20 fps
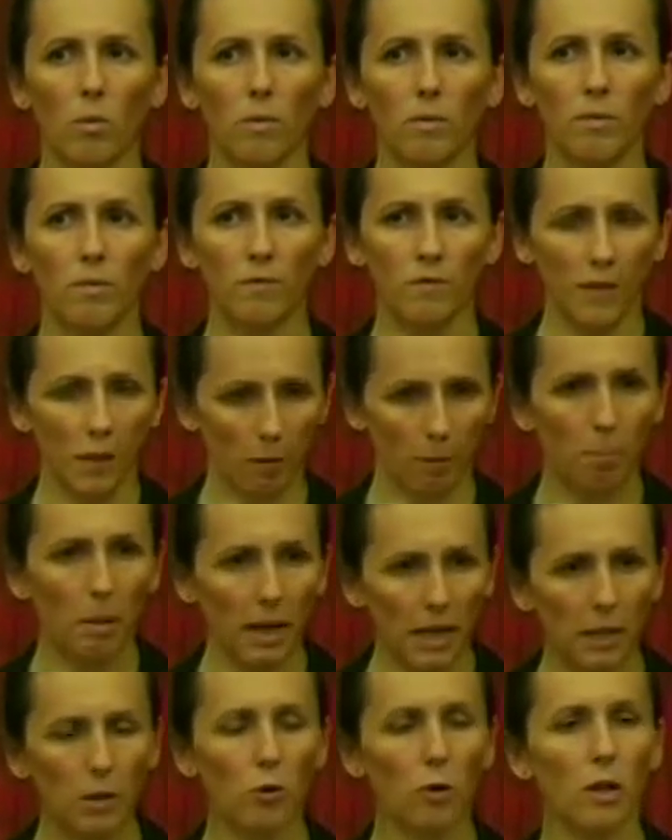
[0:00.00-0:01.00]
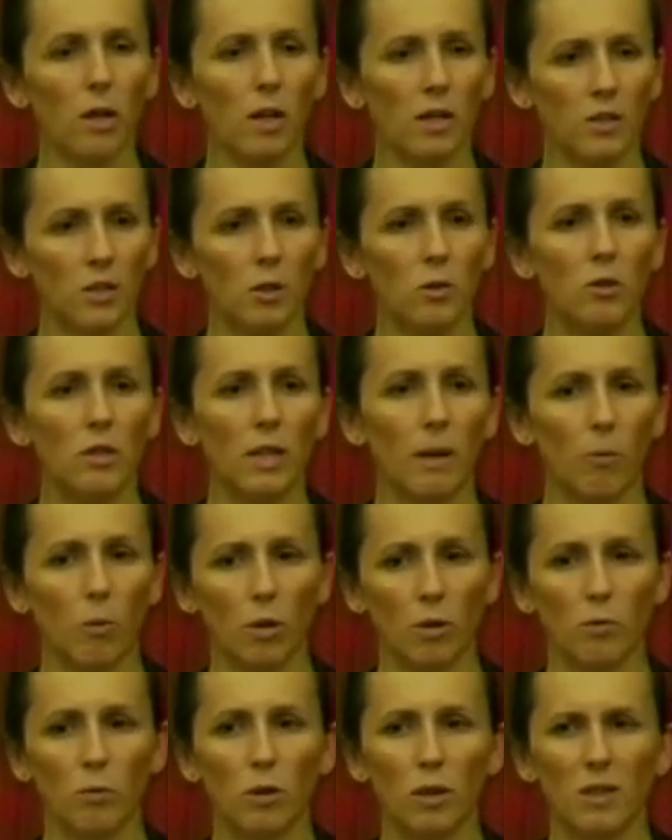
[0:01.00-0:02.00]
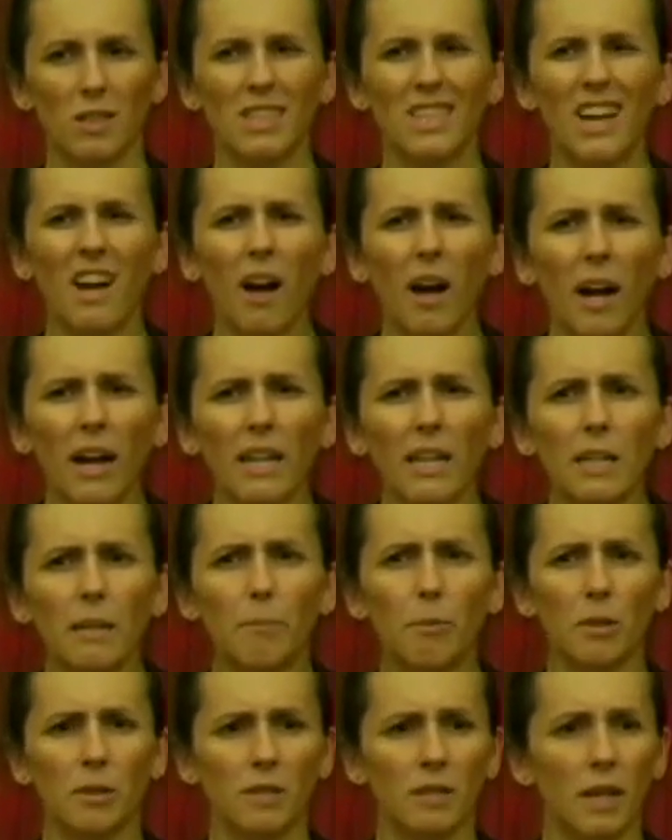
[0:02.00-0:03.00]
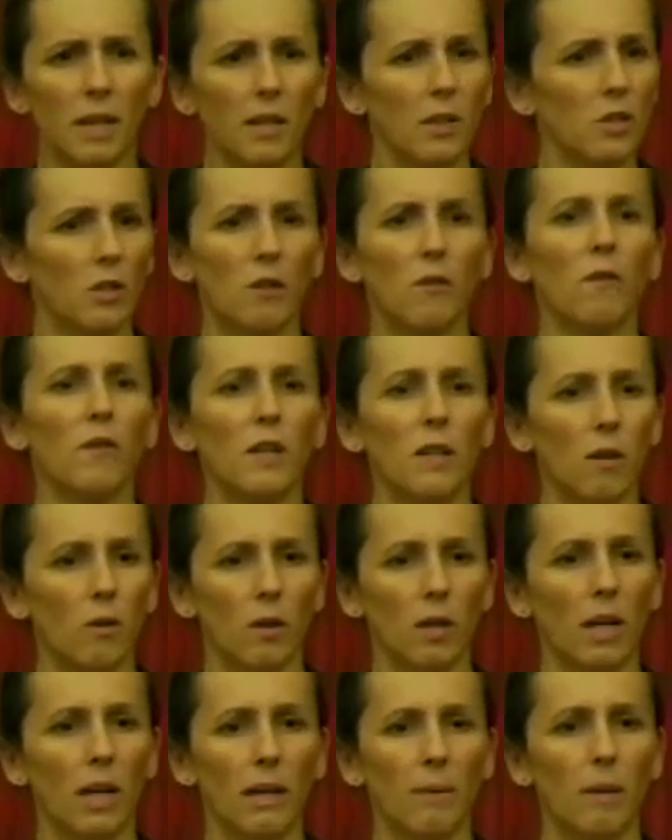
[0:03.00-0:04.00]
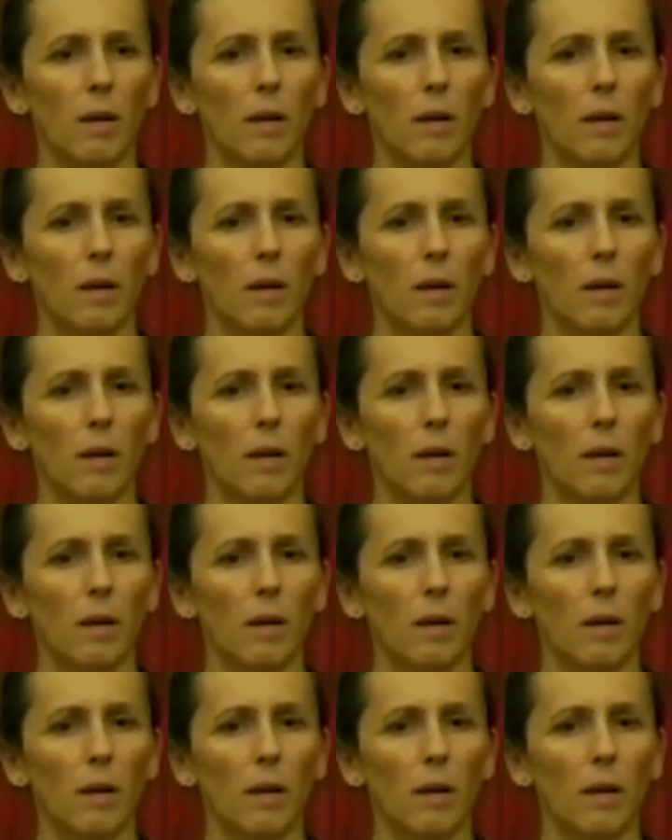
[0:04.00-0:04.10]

you know, by the organized news networks was a tiny percentage of the video that came out